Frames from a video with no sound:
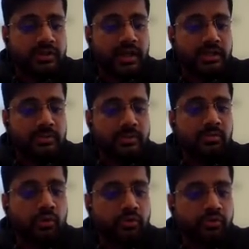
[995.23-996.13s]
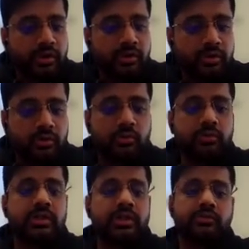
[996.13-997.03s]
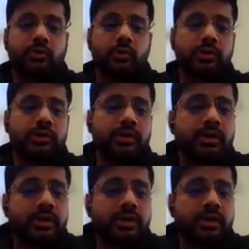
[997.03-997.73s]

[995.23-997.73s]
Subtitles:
has been moved to the folder.